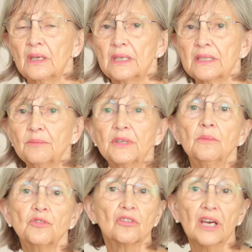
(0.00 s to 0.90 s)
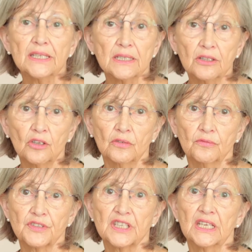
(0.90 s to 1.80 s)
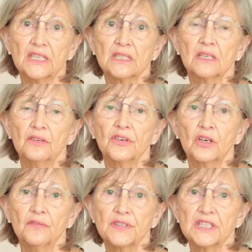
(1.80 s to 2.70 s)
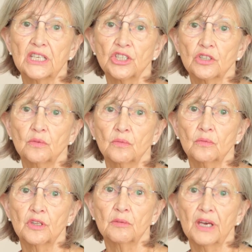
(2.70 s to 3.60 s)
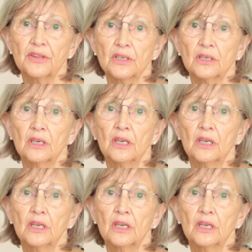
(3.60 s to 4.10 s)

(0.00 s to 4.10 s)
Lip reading: Sometimes right at the onset of a conversation with a mother